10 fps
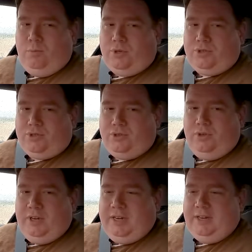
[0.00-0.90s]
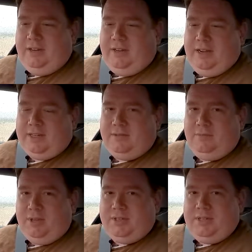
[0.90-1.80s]
what's truly Aston
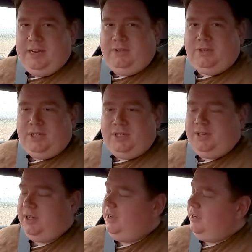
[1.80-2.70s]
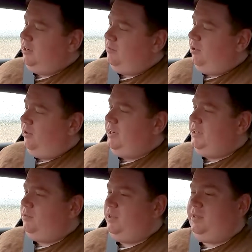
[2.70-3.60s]
Martin heritage
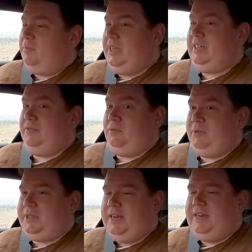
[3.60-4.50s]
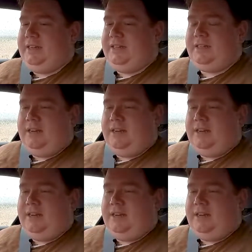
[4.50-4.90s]
combined with the bits from Mercedes.